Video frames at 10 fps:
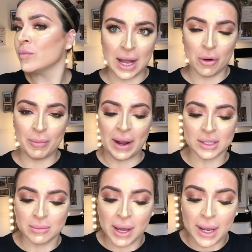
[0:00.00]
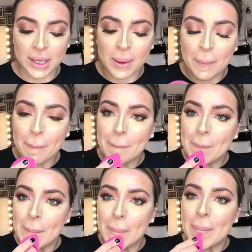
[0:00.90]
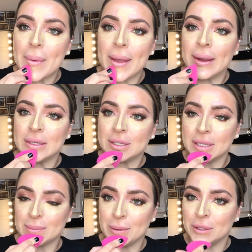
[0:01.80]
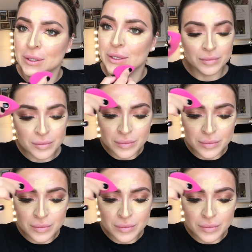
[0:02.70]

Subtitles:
Now back to my HD sponge,